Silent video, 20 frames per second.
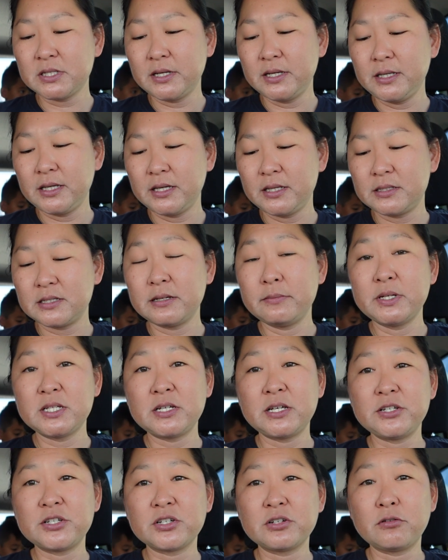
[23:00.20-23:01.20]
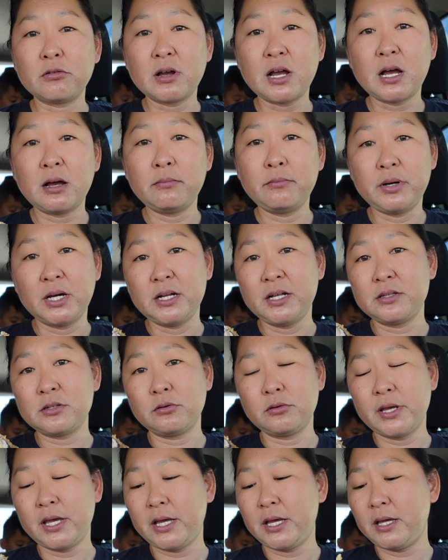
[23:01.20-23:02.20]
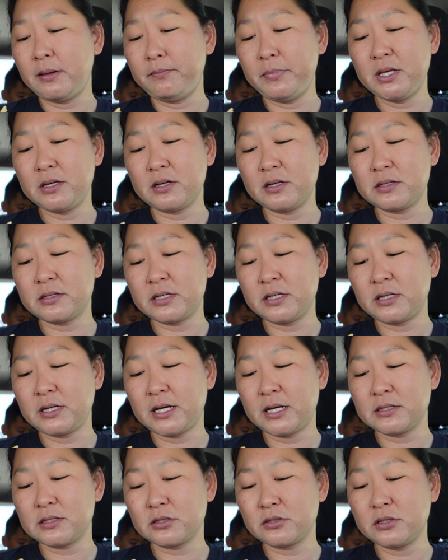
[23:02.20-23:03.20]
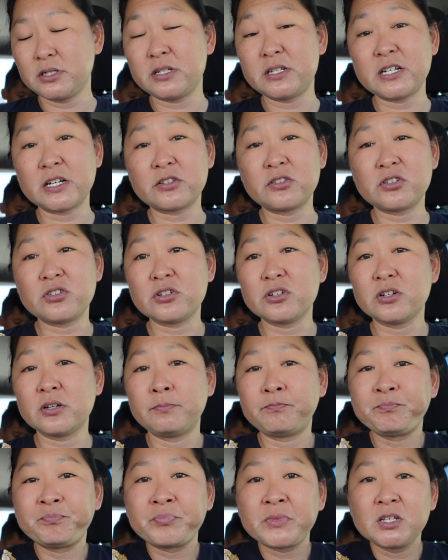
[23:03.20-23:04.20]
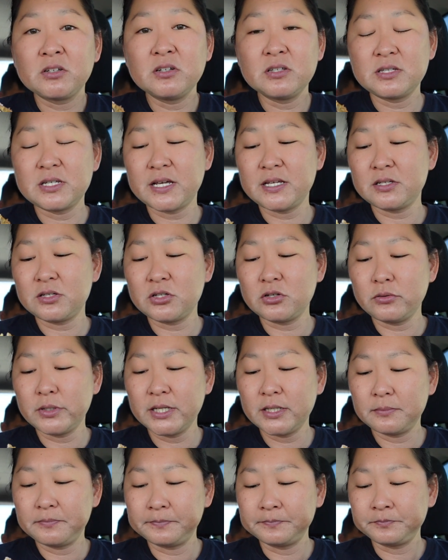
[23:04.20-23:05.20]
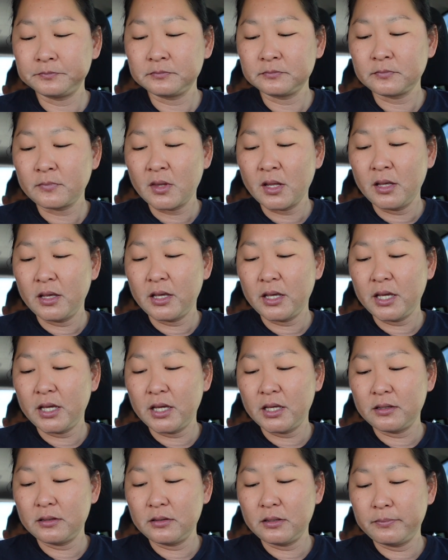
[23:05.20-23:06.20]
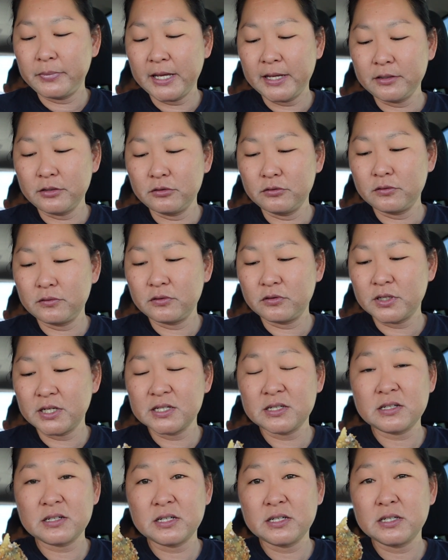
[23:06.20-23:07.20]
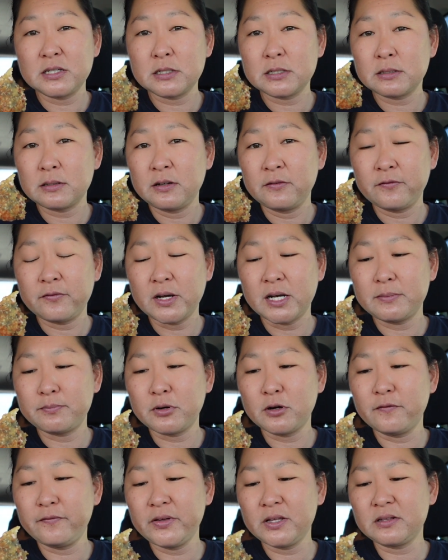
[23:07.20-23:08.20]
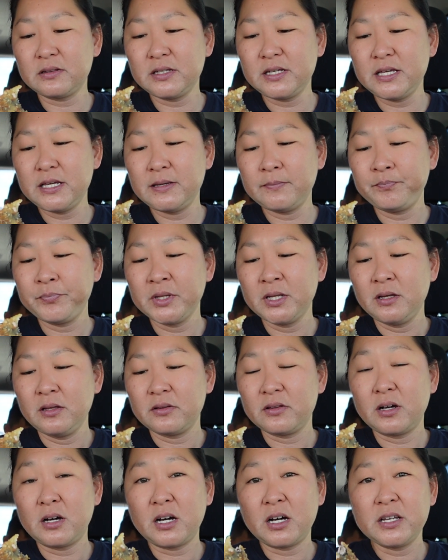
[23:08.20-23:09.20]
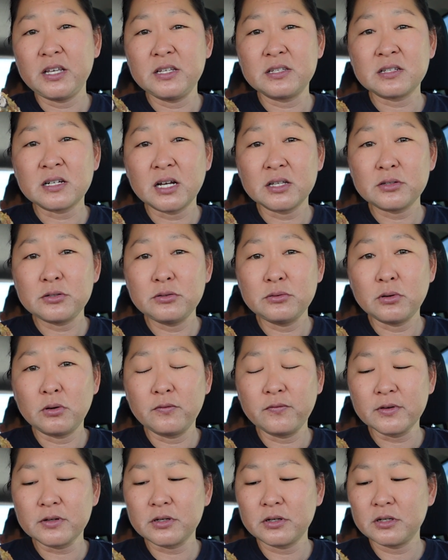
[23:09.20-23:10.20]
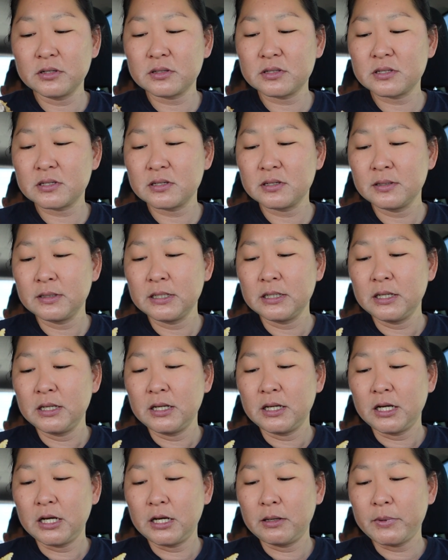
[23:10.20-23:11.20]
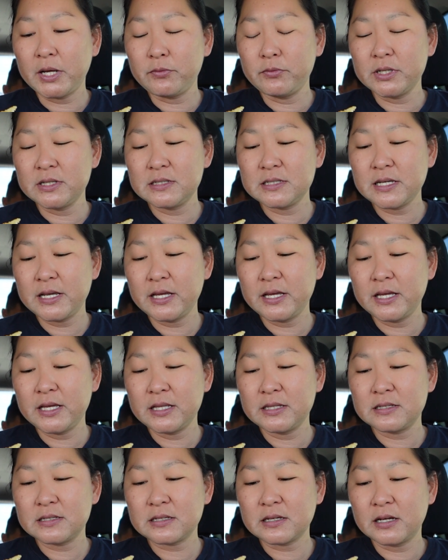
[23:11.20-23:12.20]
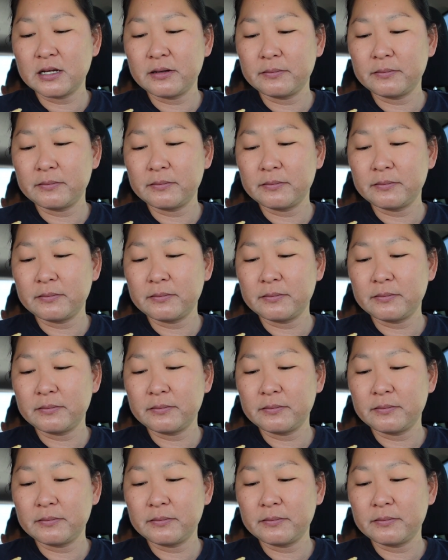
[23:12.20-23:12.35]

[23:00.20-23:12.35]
like it's imitation crab, but it's okay because it has a good texture, good taste to it. And the panko crust is fried perfectly. The ahi's not too overcooked. I wouldn't say it's